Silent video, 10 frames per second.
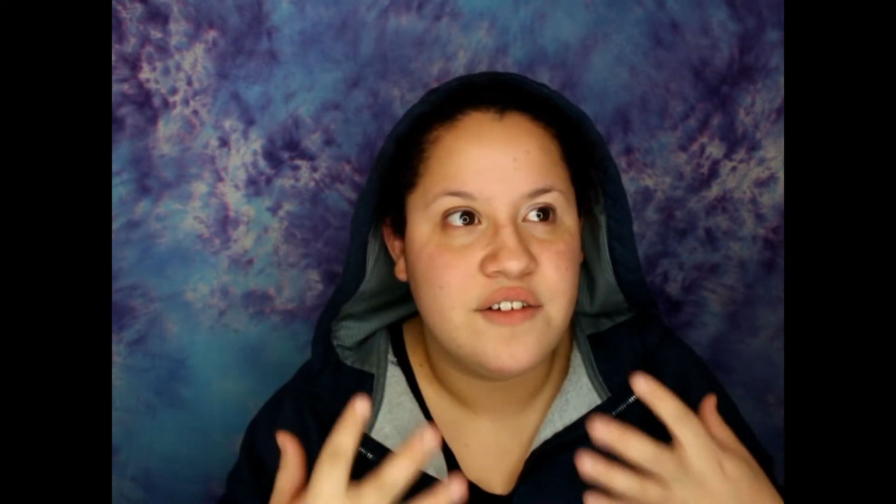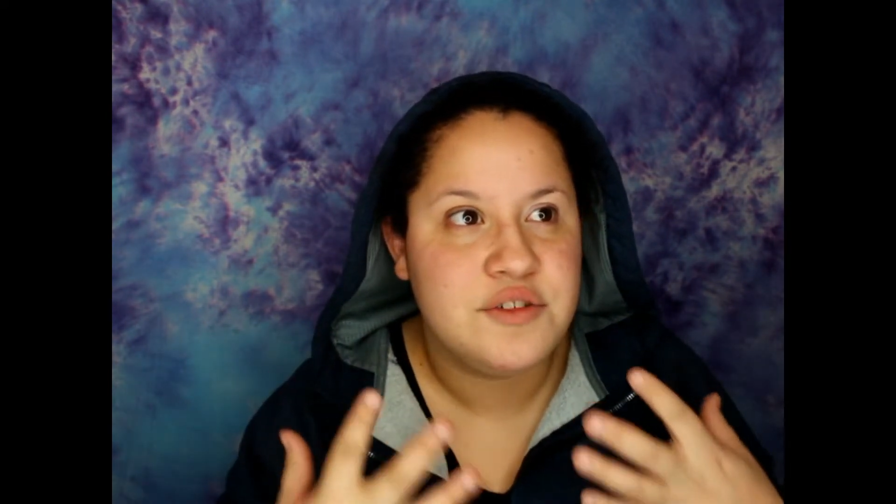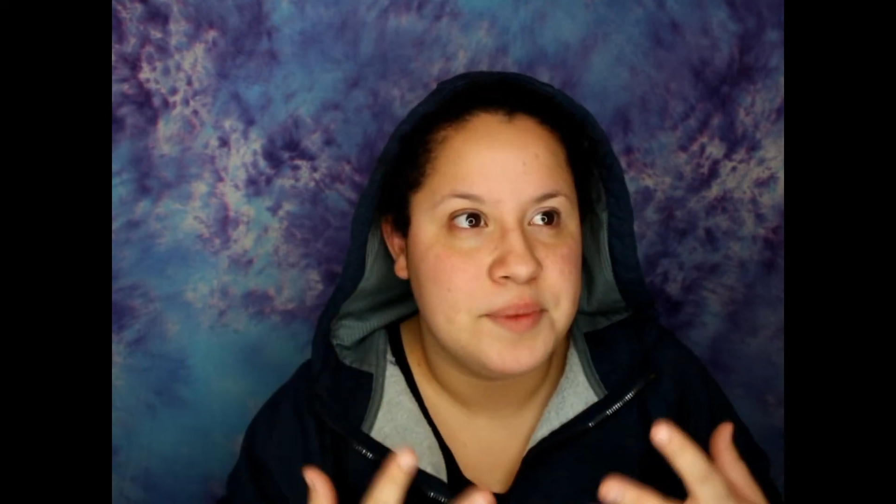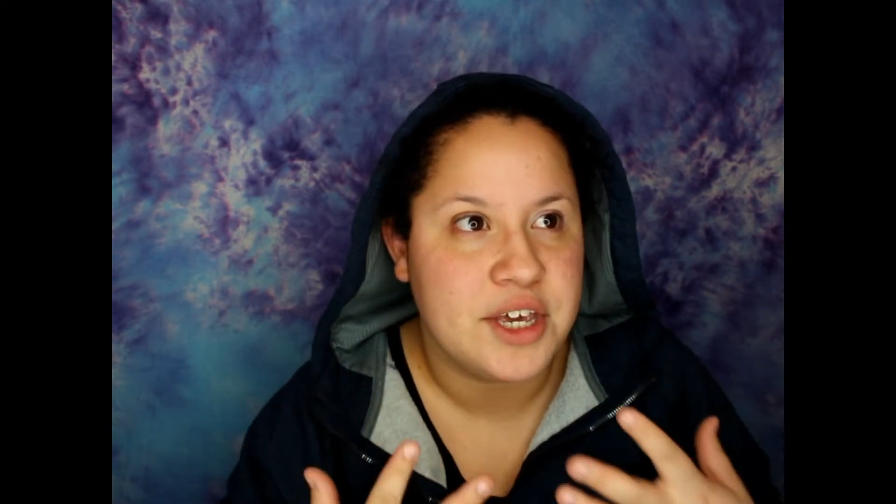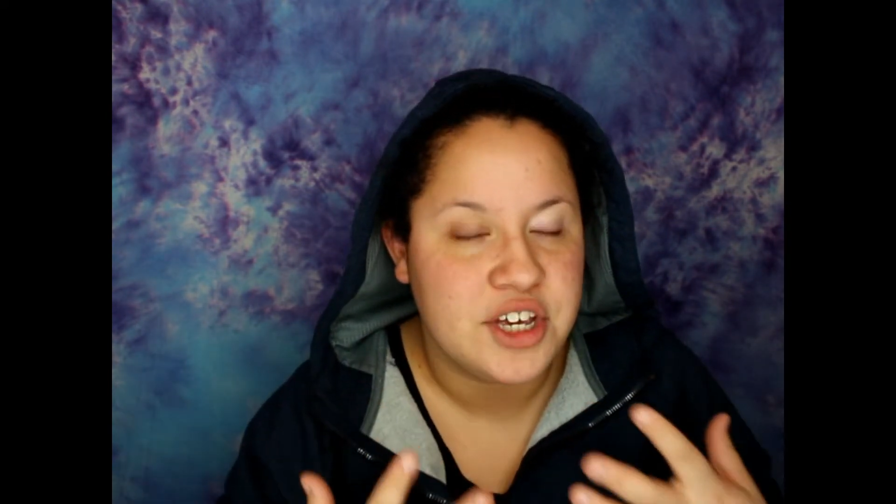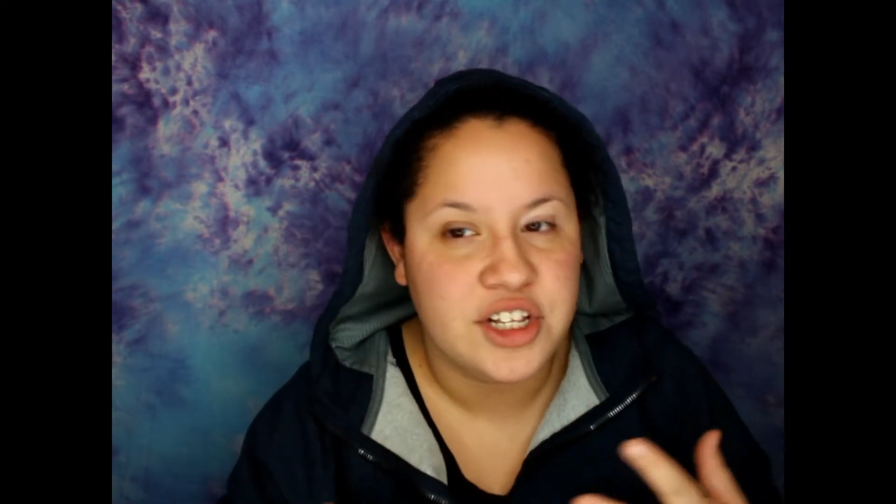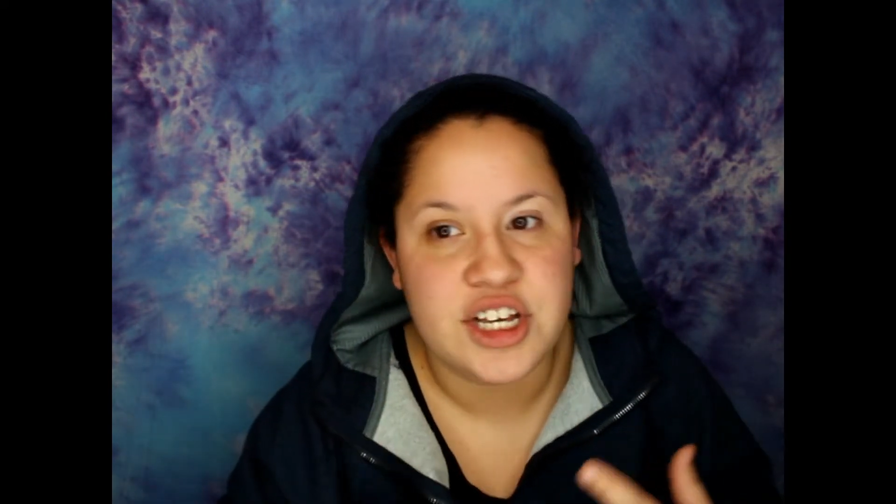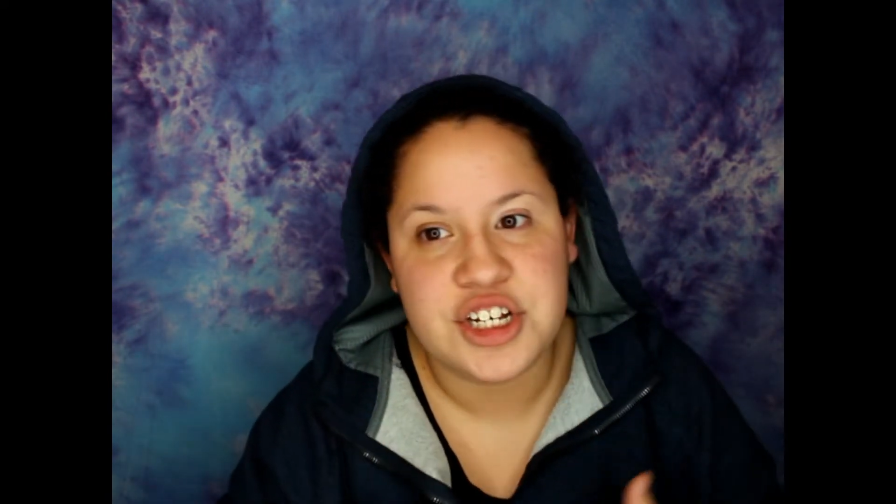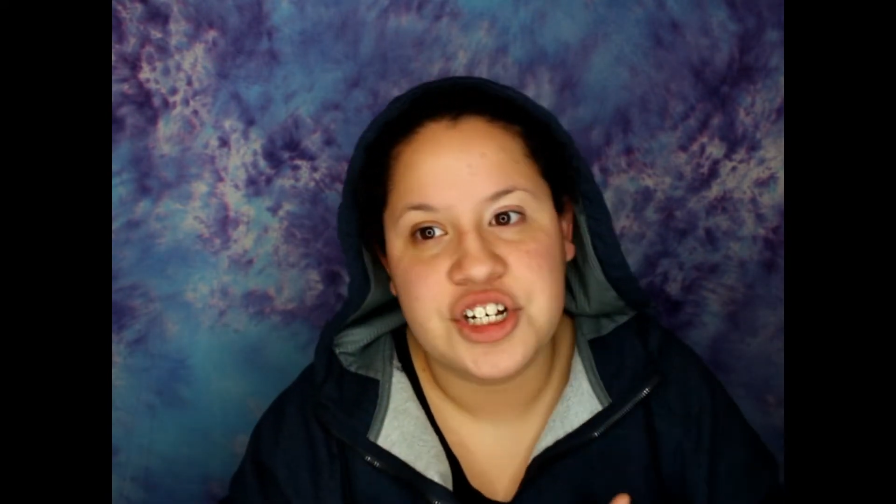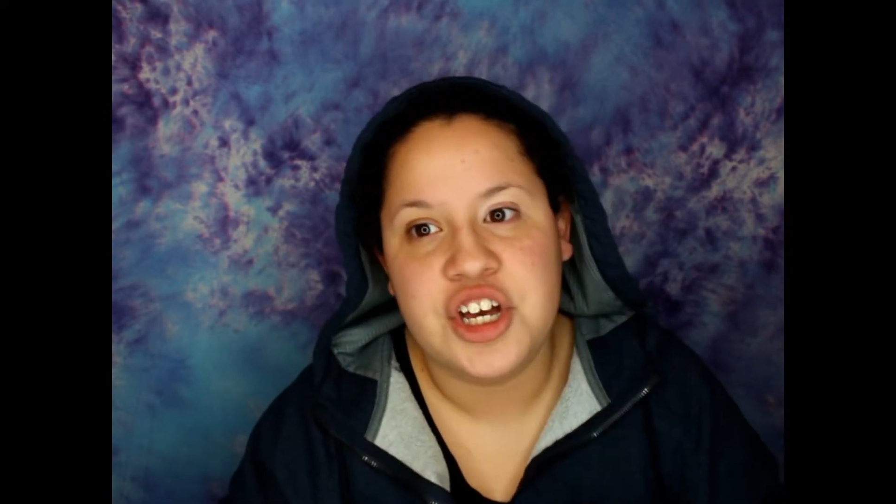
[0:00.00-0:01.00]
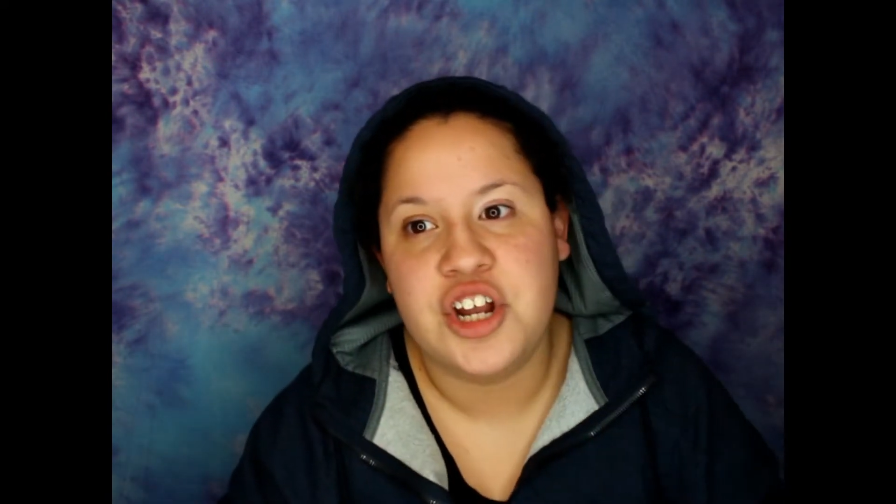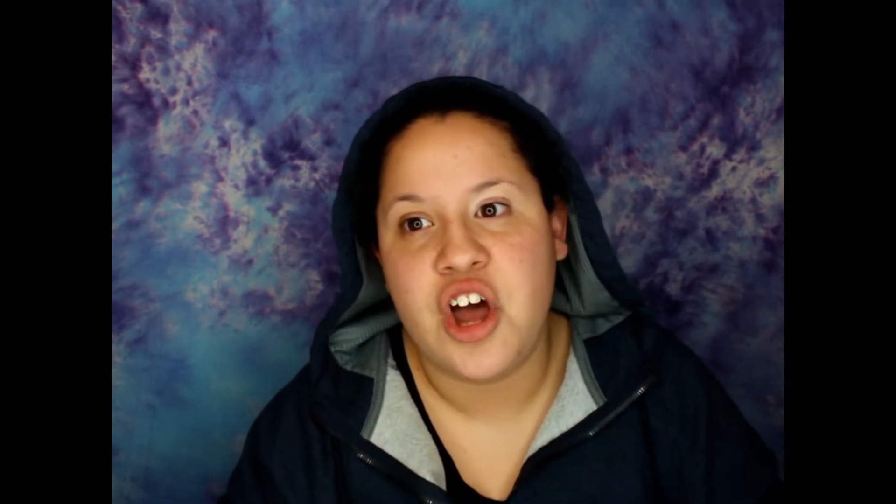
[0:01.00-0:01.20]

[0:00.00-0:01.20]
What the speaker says: of speculation